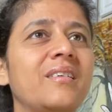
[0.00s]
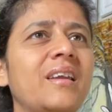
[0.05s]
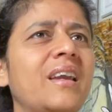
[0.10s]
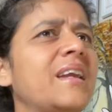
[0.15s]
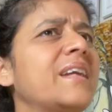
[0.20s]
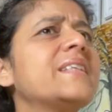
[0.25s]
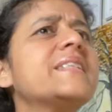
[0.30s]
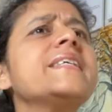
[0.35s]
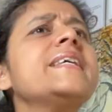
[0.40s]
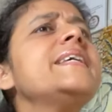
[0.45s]

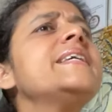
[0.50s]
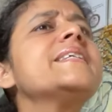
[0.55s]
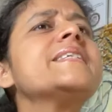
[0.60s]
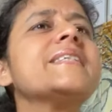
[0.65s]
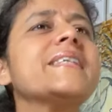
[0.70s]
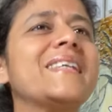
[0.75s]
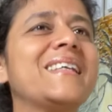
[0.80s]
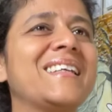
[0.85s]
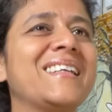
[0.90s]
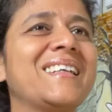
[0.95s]
It's
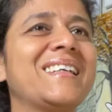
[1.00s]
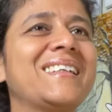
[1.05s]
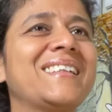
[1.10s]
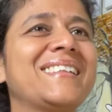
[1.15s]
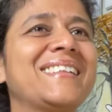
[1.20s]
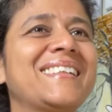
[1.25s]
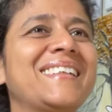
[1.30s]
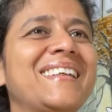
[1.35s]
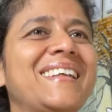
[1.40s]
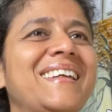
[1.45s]
easy.
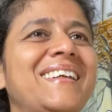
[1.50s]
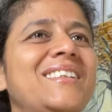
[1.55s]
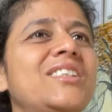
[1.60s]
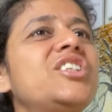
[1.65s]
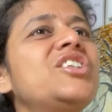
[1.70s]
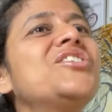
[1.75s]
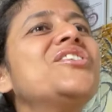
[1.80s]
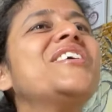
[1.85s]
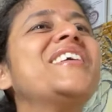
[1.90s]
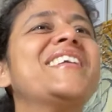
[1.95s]

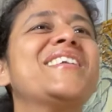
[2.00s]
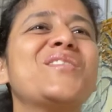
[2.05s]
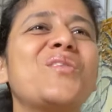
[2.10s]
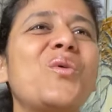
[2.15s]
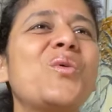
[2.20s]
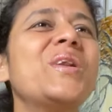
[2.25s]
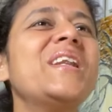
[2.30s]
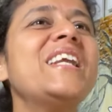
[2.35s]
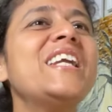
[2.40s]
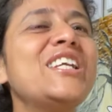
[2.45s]
Do it.
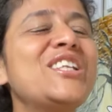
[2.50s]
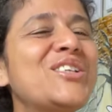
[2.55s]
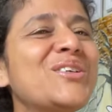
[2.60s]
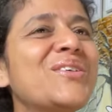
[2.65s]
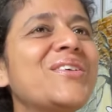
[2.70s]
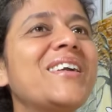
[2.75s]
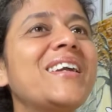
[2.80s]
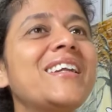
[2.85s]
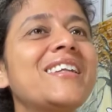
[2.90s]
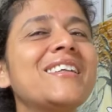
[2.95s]
Only do
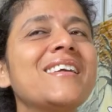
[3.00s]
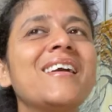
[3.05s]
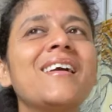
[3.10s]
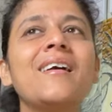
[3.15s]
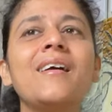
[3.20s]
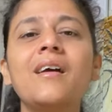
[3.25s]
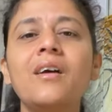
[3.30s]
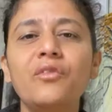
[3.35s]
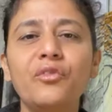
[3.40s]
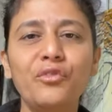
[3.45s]
it.
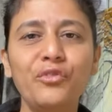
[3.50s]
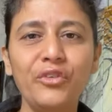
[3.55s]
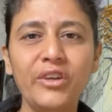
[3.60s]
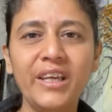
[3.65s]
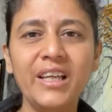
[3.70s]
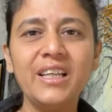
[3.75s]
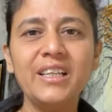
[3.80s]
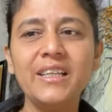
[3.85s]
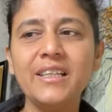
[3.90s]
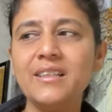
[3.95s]

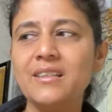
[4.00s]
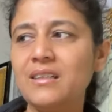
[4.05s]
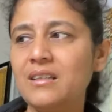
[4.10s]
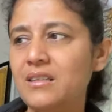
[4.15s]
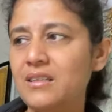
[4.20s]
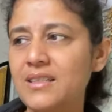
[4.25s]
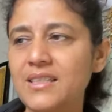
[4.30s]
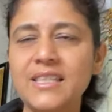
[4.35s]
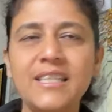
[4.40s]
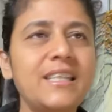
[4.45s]
Feel it.
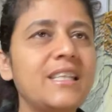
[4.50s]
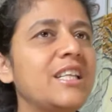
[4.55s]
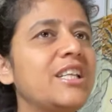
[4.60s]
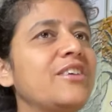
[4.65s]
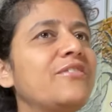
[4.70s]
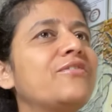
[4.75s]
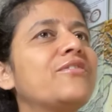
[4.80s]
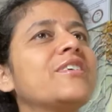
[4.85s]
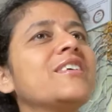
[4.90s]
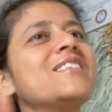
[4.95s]
See the
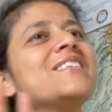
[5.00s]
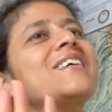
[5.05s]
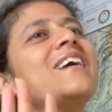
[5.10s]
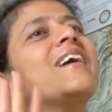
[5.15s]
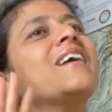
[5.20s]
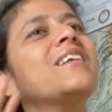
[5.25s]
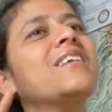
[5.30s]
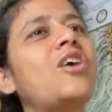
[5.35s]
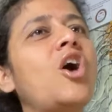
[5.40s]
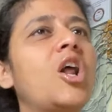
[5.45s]
difference
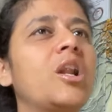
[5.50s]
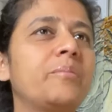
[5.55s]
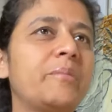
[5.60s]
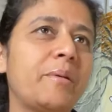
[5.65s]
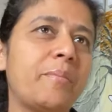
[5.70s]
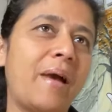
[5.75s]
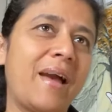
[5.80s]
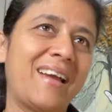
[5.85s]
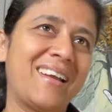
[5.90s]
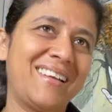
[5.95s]
and call me
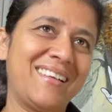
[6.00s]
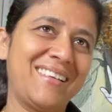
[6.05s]
back.